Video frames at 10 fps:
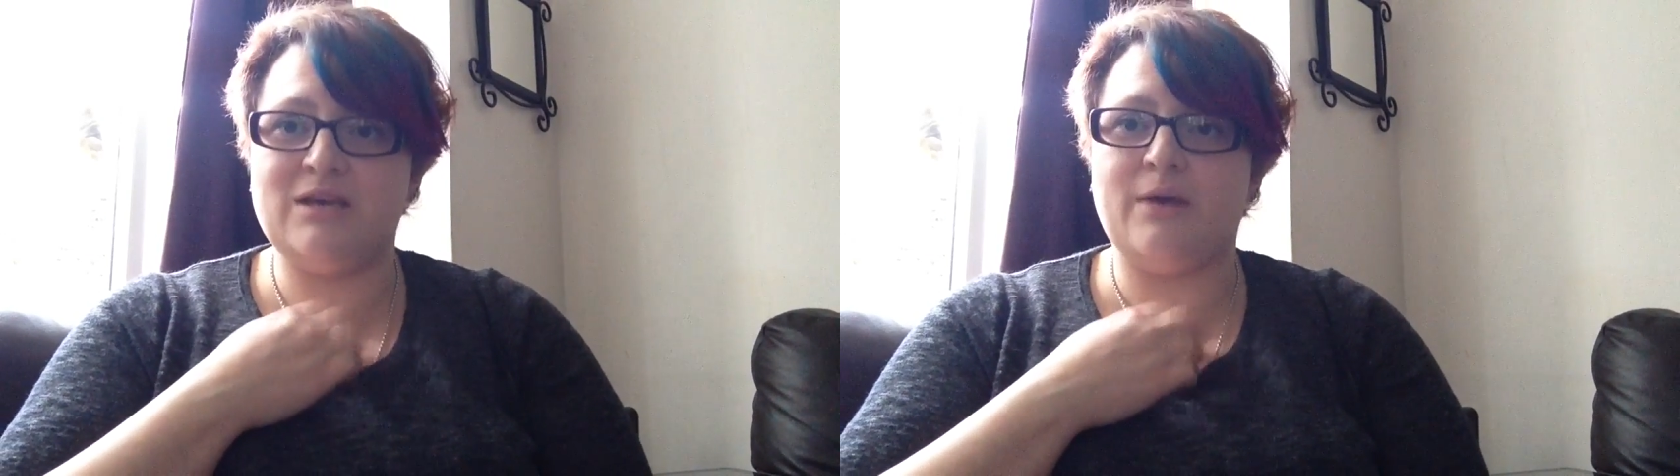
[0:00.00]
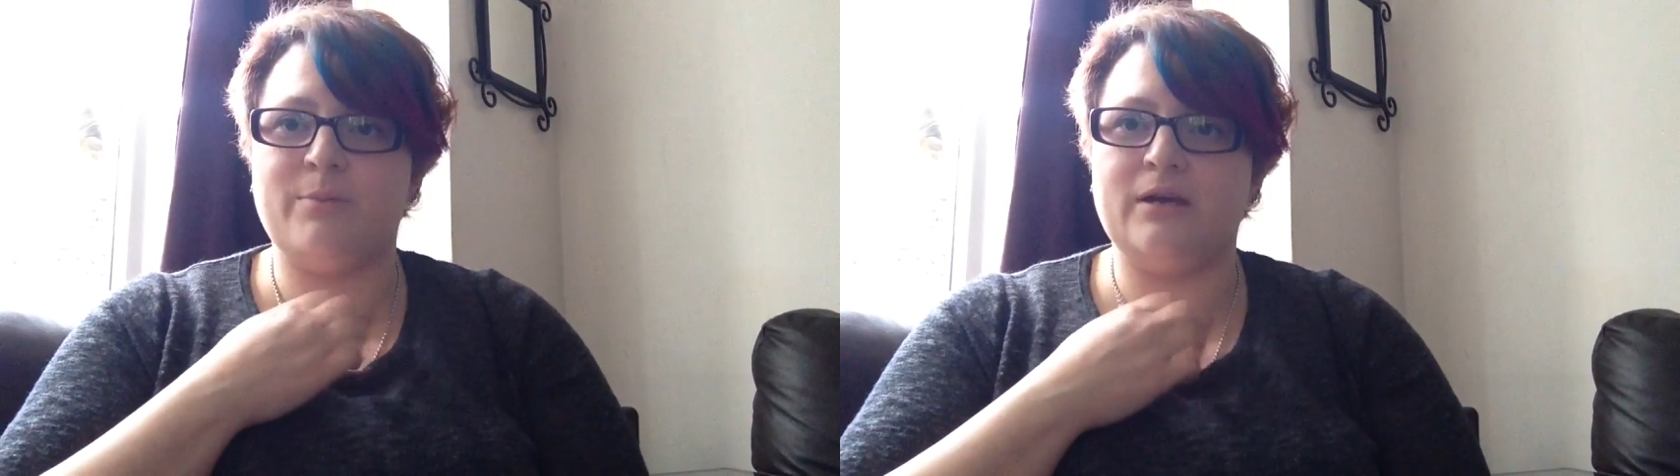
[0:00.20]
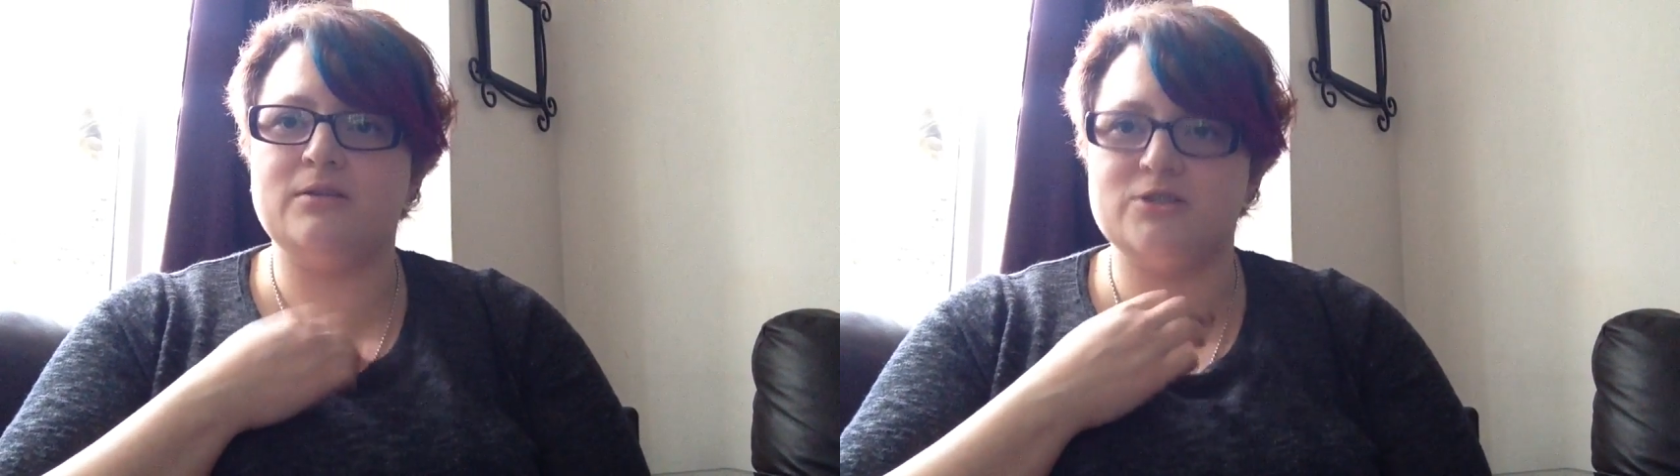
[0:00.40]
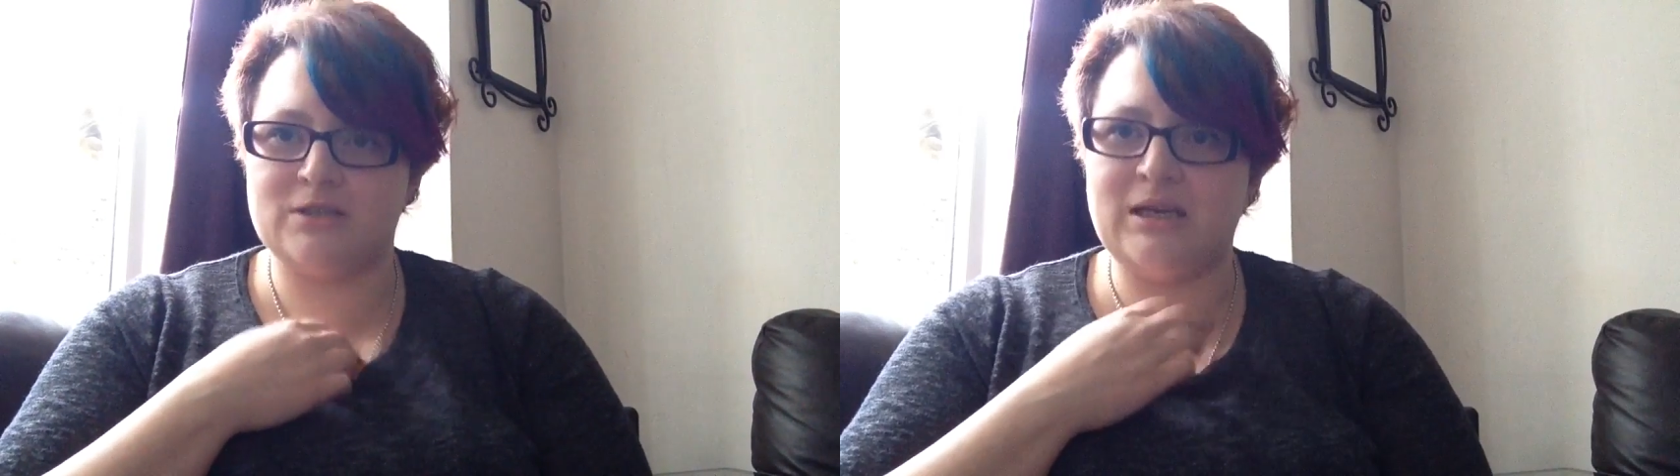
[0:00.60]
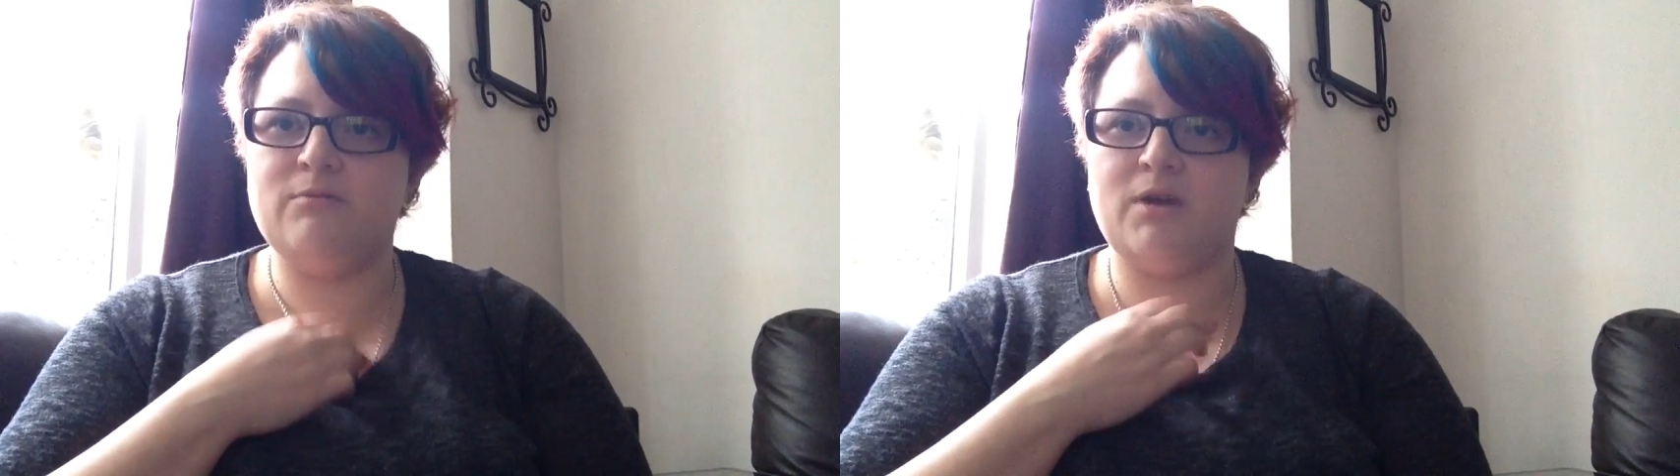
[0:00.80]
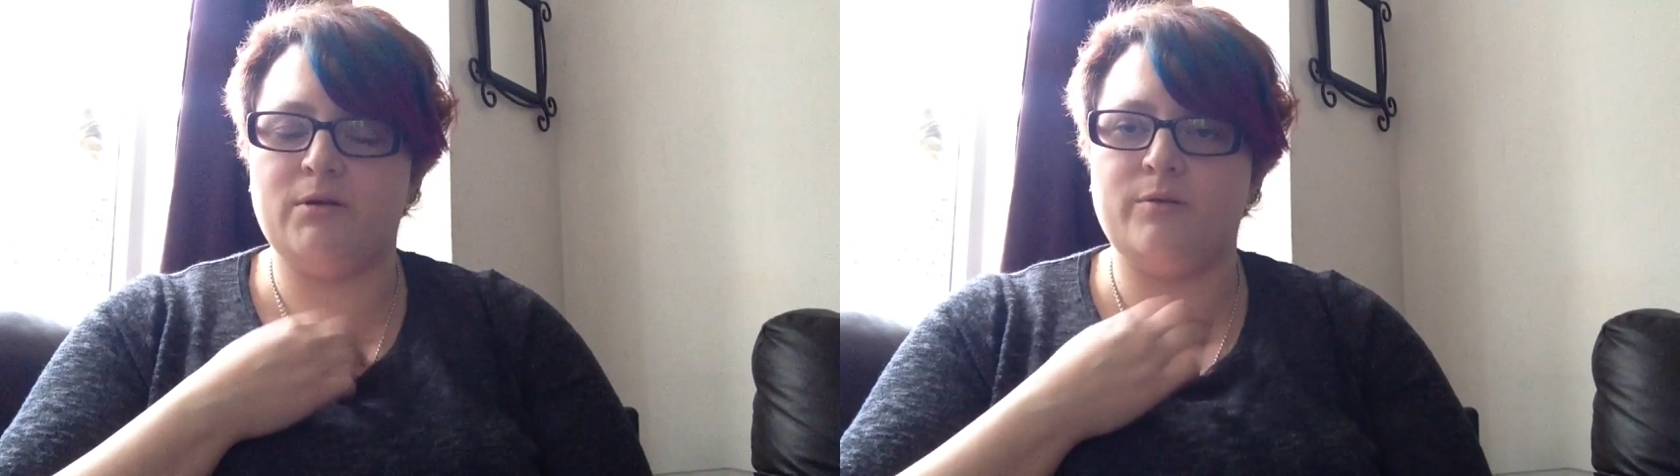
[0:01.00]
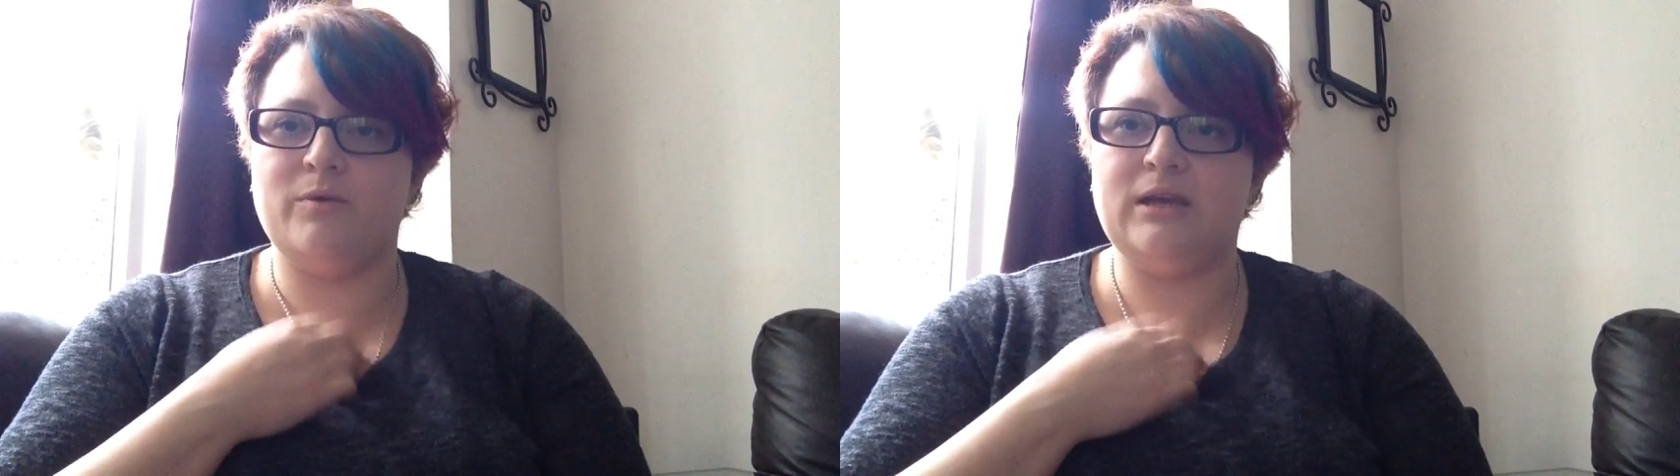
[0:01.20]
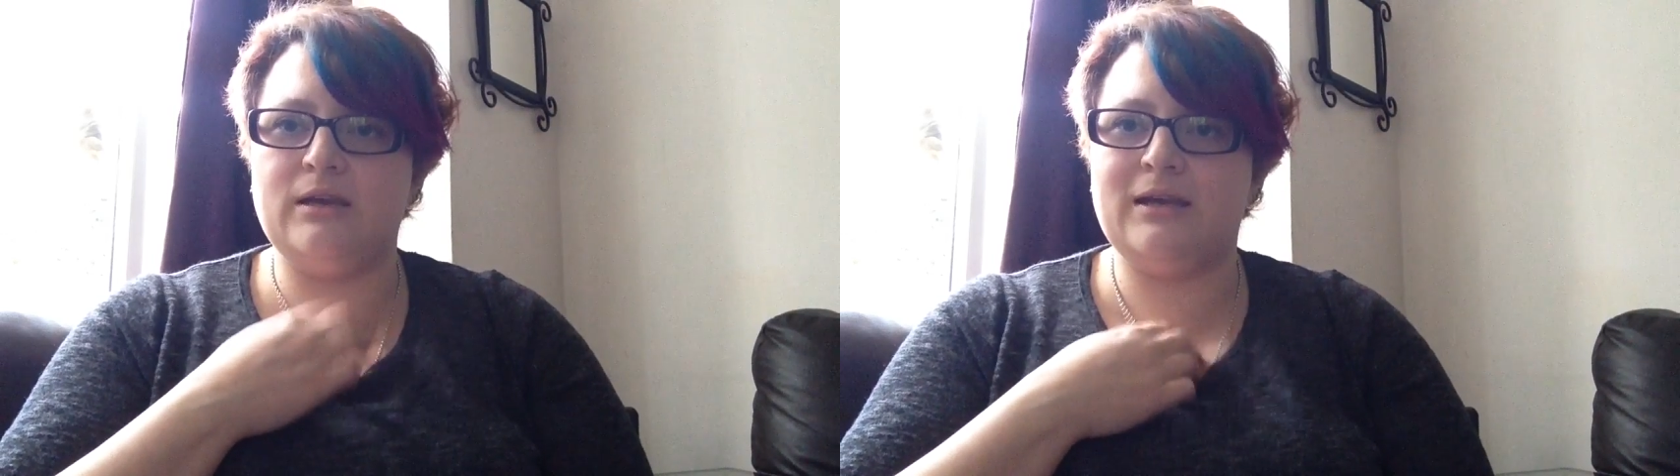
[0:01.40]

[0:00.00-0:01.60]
tapping, just keep going with it.